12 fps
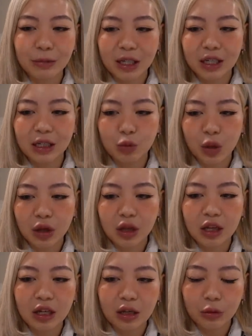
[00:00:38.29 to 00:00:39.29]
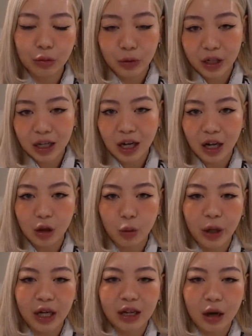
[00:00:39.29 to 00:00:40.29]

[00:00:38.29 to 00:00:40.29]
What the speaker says: because with the reed colorway,